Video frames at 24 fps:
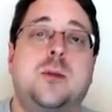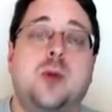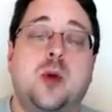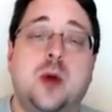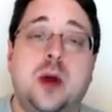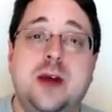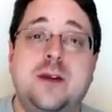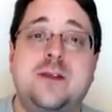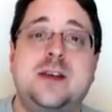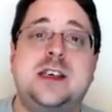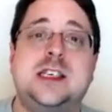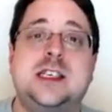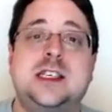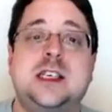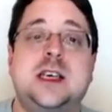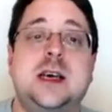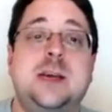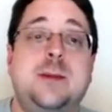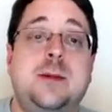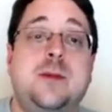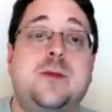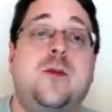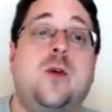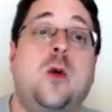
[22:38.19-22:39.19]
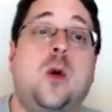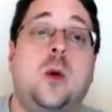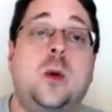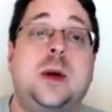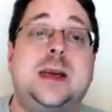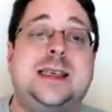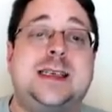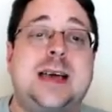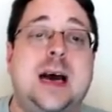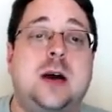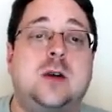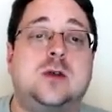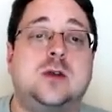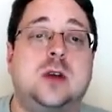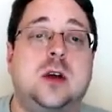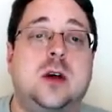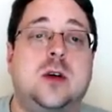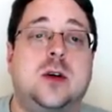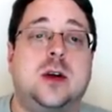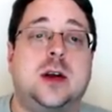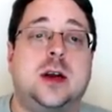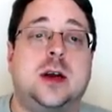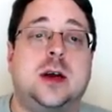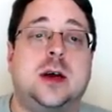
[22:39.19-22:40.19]
previously before we
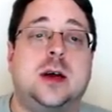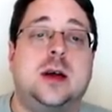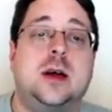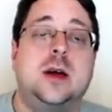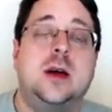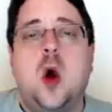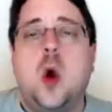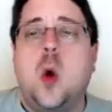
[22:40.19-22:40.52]
downloaded it.